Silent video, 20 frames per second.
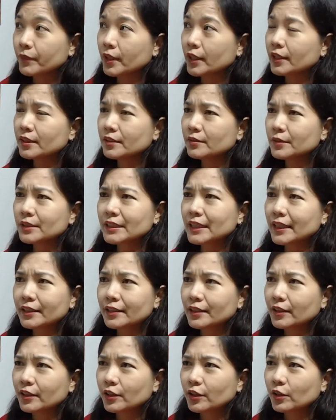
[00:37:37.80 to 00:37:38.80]
and we
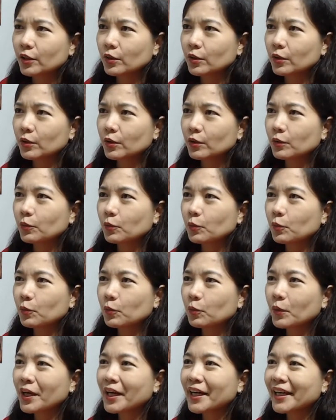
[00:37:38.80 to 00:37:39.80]
said,
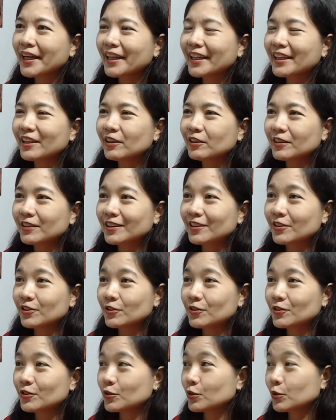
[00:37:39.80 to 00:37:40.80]
why did
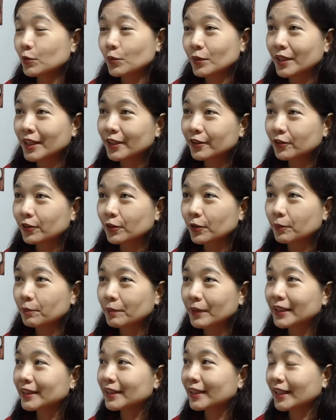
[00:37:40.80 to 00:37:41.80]
you do that to your
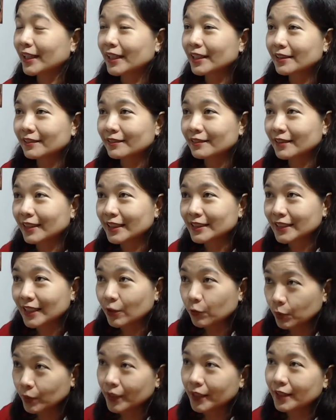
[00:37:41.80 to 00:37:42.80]
pet? Naka,
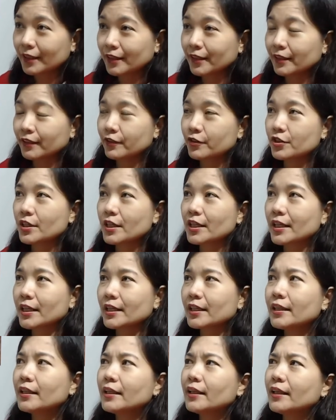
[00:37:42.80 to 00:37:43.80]
nasa ulan lang
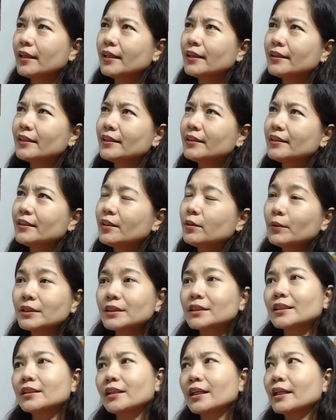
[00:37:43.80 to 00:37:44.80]
siya. Mm-hmm. And then he
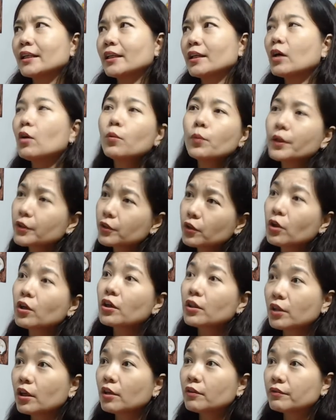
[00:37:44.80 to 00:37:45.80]
was like, oh, we're
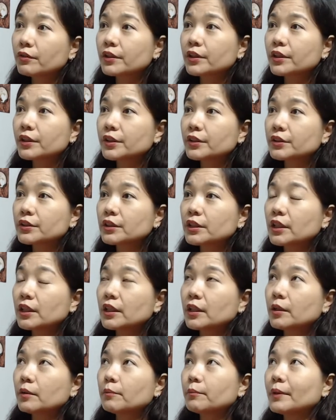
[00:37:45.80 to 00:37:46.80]
dog lovers.
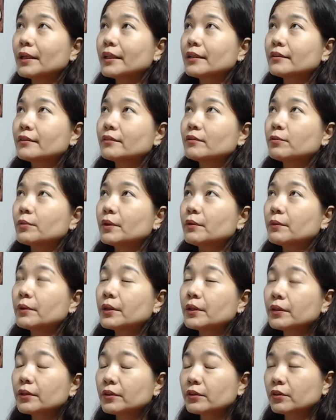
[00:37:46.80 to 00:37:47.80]
Mm-hmm. But we
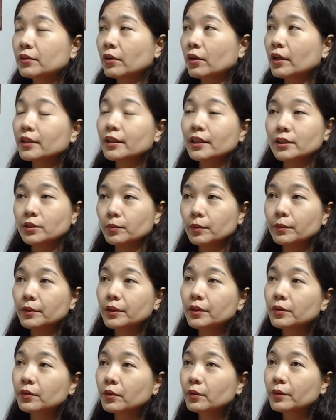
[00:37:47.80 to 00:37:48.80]
were taught as we
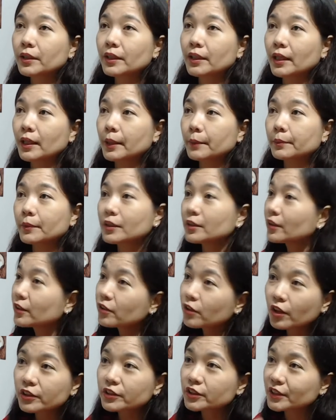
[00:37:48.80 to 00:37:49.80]
were growing up that the
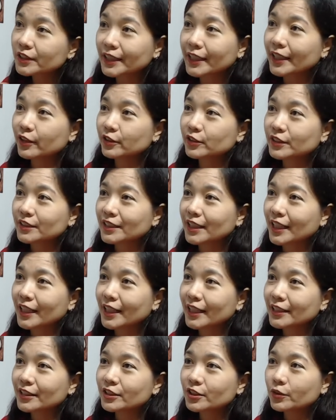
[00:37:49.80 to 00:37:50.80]
dogs stay
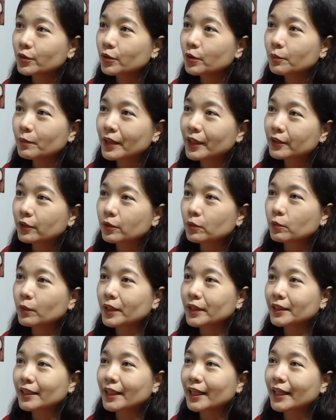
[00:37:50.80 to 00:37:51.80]
outside. So no matter
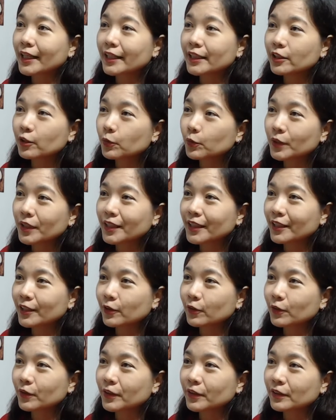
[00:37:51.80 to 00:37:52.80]
what, kaya daw nila
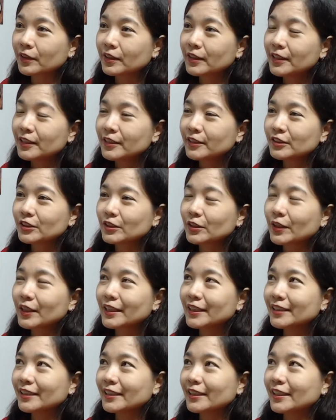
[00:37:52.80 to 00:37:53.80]
yon. So
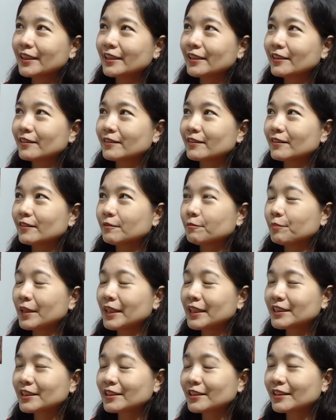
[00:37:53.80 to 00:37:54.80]
I think,
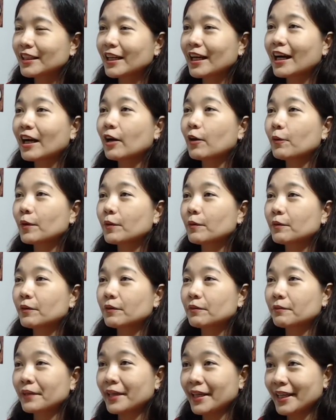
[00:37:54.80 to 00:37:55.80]
based on how we
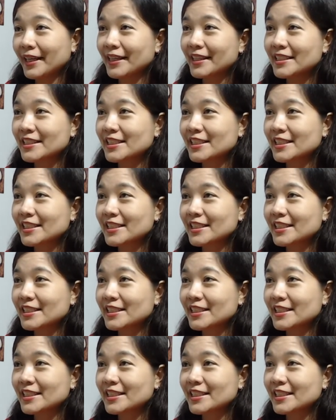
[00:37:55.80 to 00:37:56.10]
were raised,